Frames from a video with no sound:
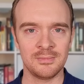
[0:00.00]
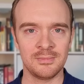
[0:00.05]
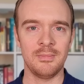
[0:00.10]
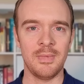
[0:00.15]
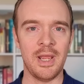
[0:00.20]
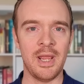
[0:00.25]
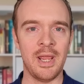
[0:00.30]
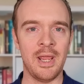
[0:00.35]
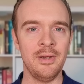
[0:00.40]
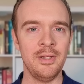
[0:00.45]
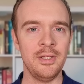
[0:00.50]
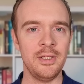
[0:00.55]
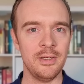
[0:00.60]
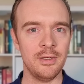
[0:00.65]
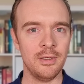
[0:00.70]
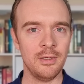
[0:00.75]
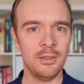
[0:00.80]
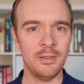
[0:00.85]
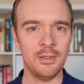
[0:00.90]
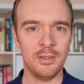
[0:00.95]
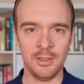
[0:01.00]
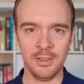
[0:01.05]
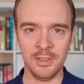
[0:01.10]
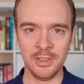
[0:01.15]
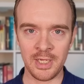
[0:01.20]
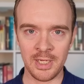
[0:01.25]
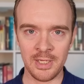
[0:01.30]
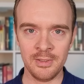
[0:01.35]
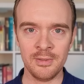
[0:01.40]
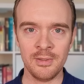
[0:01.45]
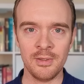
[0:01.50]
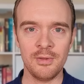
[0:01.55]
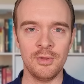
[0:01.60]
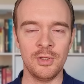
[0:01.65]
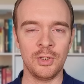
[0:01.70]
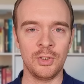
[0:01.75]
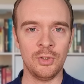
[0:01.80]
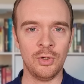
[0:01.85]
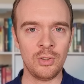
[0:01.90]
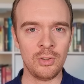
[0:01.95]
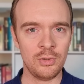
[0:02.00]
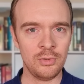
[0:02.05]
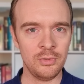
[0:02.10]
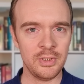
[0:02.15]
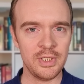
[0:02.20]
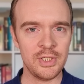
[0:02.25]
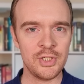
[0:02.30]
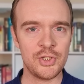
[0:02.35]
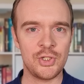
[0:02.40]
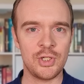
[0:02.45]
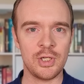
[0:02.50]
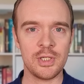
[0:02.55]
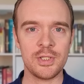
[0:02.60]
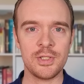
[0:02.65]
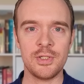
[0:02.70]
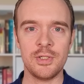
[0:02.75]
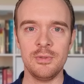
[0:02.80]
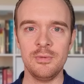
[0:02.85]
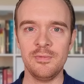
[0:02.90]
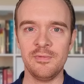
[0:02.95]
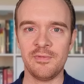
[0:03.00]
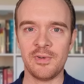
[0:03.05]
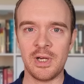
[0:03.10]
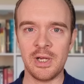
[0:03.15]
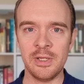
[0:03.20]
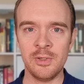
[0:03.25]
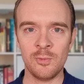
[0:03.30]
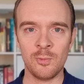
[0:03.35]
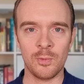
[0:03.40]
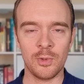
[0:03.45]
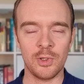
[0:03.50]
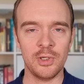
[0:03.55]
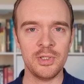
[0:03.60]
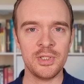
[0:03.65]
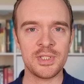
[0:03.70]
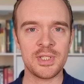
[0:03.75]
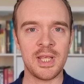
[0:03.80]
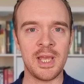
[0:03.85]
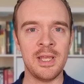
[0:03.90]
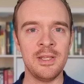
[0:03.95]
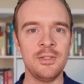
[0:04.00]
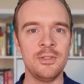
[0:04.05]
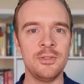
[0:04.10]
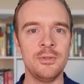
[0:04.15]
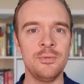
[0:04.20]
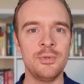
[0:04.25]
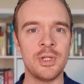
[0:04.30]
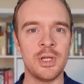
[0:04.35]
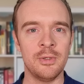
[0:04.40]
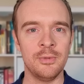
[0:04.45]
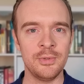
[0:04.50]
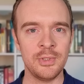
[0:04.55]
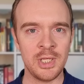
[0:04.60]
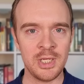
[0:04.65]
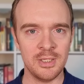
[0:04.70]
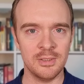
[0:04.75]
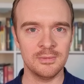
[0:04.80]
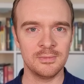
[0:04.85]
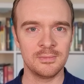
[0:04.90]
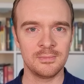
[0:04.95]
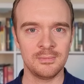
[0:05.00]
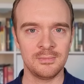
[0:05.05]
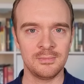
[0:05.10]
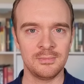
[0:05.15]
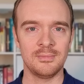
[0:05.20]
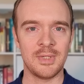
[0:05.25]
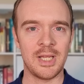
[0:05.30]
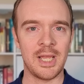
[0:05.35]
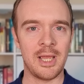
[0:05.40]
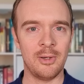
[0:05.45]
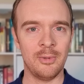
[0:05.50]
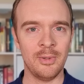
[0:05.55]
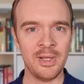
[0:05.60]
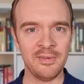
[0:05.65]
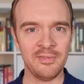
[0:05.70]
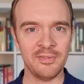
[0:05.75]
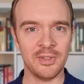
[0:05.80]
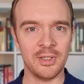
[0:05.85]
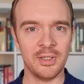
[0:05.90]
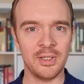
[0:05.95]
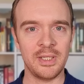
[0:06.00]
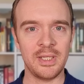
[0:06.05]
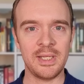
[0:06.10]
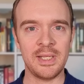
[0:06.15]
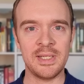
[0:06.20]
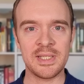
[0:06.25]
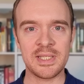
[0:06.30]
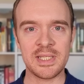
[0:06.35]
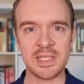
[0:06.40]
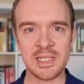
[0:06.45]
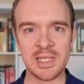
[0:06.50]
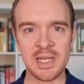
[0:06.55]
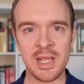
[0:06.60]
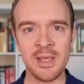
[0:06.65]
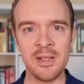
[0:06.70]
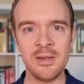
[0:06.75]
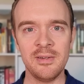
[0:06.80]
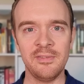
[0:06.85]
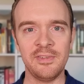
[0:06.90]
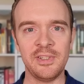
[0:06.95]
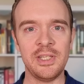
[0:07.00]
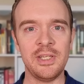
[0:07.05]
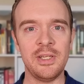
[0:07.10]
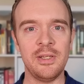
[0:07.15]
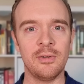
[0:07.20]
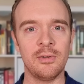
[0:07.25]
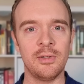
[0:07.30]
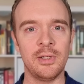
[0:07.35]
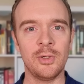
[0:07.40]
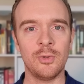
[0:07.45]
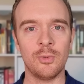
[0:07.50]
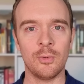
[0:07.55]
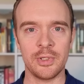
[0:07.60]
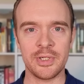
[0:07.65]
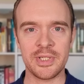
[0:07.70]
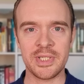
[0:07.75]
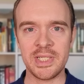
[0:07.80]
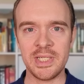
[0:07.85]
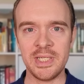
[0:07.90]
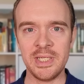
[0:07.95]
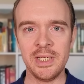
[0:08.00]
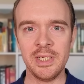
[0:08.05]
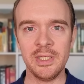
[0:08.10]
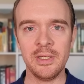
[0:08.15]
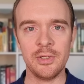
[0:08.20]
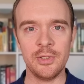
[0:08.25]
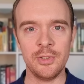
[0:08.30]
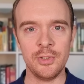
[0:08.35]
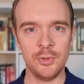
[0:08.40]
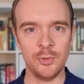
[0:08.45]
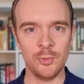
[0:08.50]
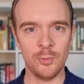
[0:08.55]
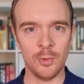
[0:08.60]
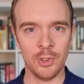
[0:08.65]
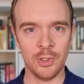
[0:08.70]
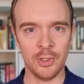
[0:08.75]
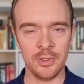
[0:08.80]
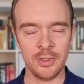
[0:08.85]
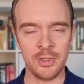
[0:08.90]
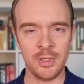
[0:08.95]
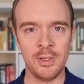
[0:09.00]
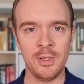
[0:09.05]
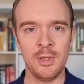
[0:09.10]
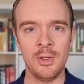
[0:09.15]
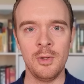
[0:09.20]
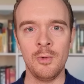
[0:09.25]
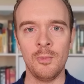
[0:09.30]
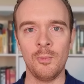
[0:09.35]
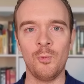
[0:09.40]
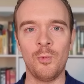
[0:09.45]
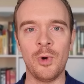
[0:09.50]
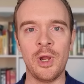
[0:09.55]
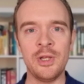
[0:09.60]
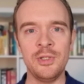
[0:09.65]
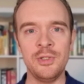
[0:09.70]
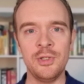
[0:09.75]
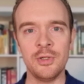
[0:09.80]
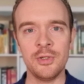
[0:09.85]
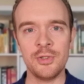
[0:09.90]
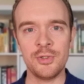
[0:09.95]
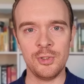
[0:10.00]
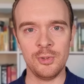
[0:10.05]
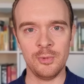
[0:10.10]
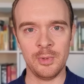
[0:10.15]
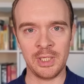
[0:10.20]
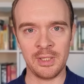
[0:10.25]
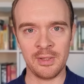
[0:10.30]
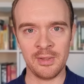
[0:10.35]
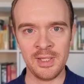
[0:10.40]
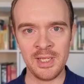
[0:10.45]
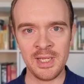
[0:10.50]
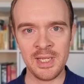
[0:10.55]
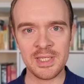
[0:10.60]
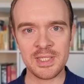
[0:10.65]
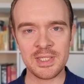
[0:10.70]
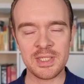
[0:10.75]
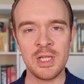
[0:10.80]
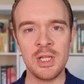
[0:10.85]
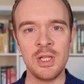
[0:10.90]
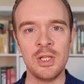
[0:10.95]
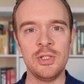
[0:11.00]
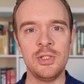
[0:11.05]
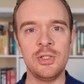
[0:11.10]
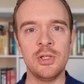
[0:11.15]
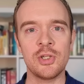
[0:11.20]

And here, again, the goal is just to find words that you don't know. However, instead of hearing or seeing a new word, when you're doing this, you're